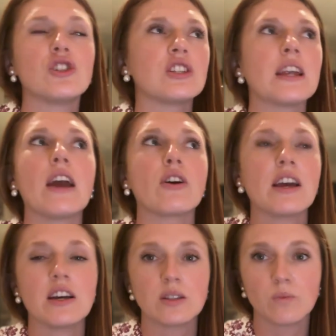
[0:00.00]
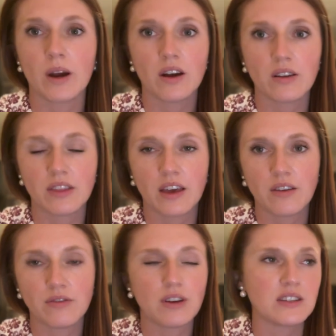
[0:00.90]
just areas where
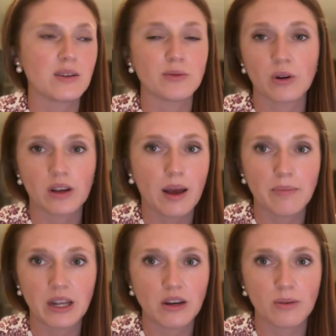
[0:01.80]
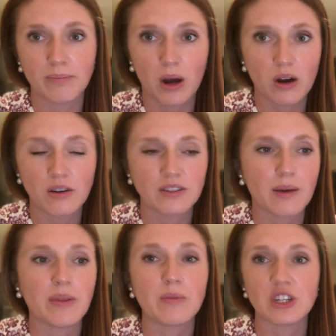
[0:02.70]
they've, it's some sort of company or bar or
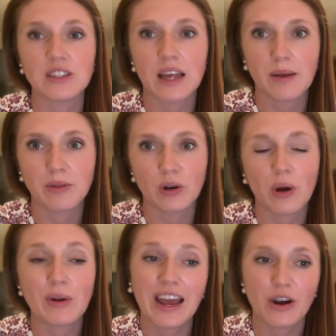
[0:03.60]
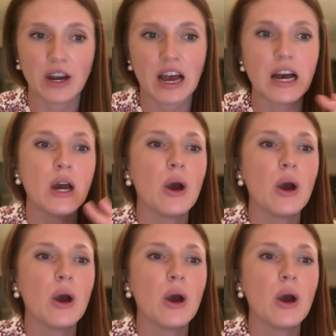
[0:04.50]
something, which has set up their own area.